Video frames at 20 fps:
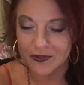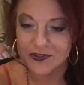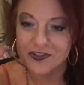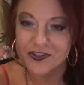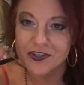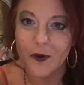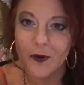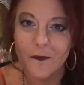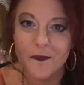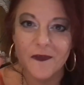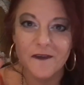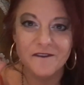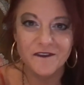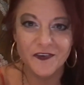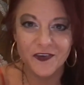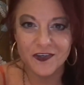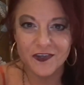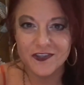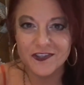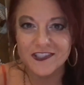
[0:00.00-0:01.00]
So, the
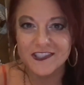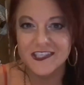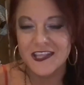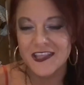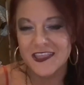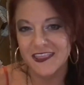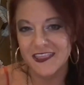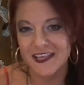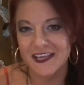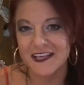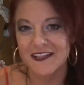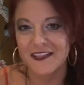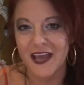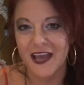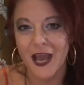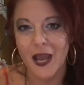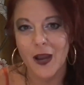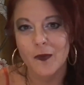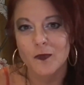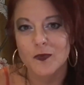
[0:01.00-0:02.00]
first thing that
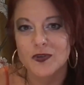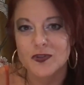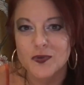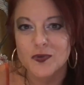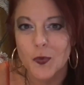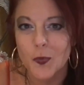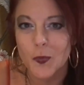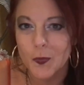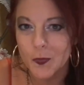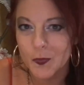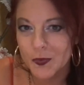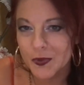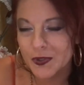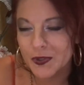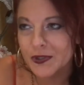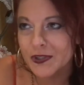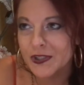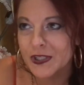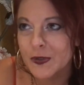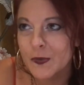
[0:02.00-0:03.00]
I was
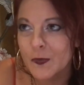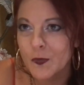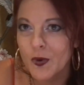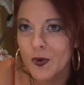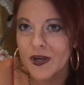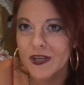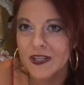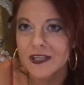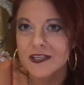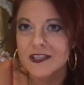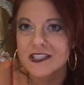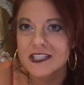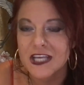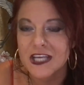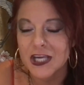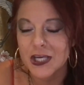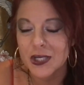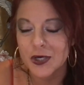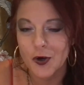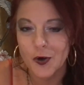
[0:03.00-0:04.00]
really wanting to
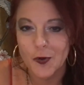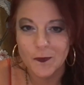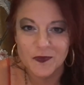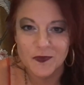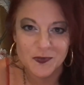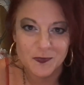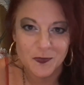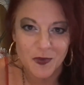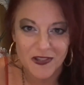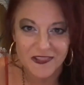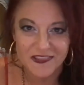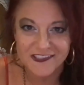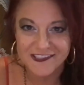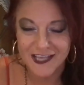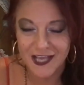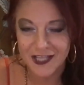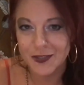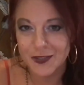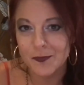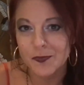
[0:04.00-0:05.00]
hit home this month is
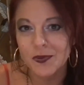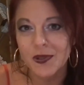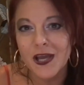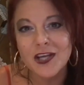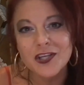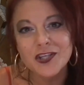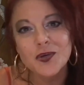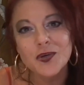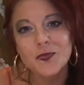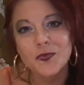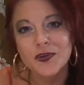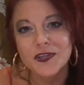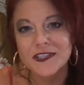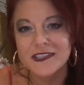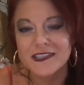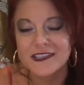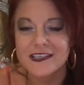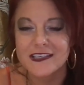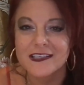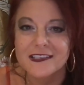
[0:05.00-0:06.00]
that the pleasure
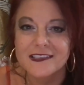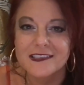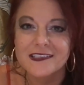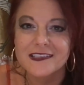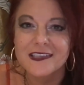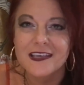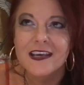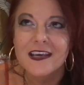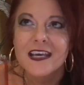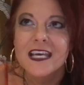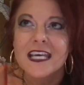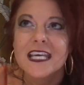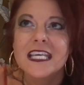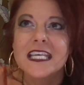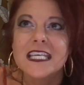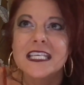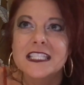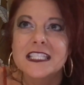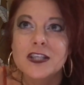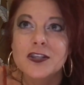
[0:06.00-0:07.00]
priestess
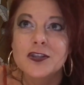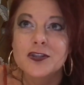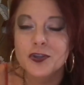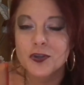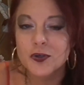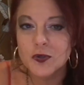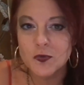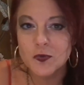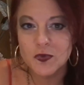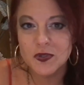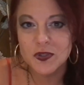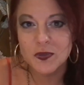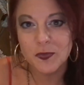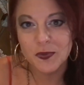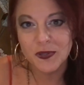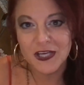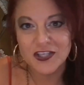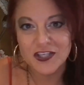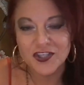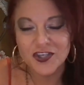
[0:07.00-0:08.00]
is concerned with
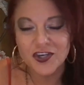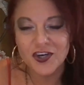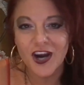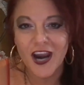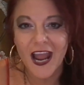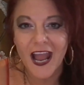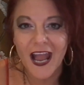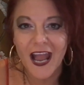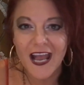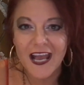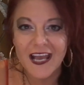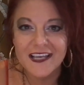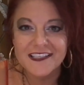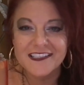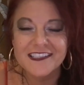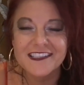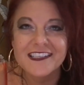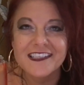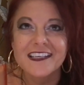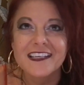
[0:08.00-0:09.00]
pleasure
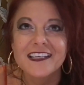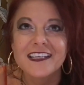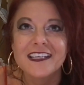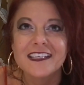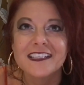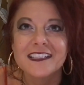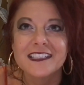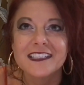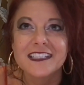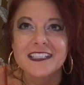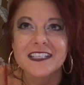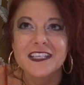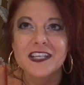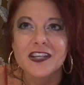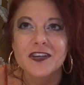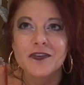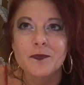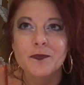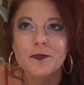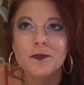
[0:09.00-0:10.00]
as it
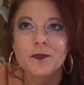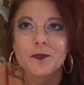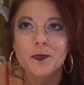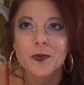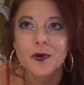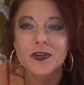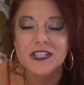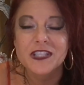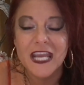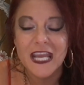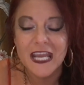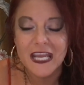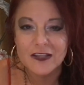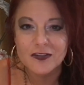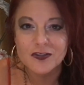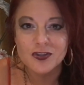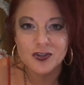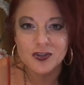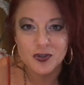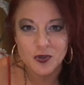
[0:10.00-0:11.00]

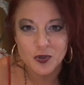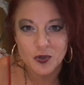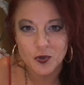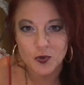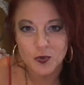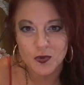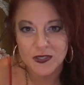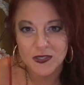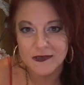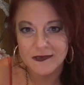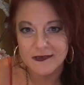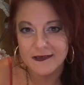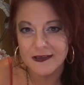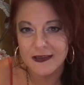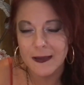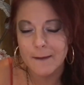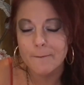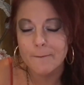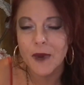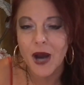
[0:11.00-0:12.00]
pertains to
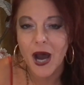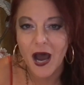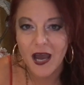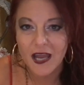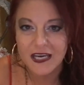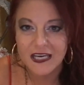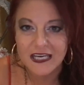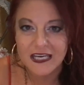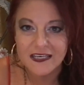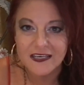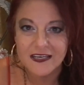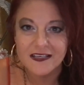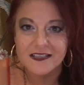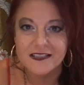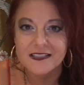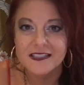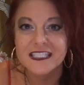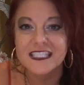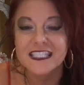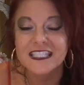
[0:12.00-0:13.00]
embodied
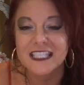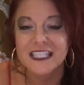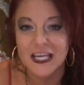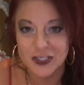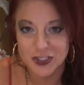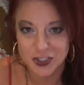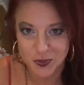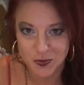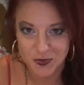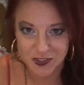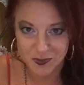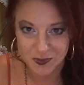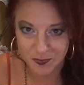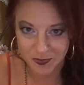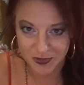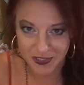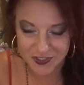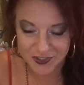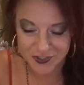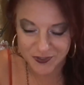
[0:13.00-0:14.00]
sensuous
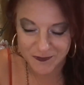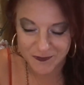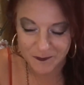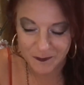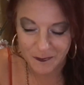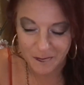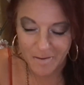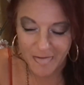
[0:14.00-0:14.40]
pleasure.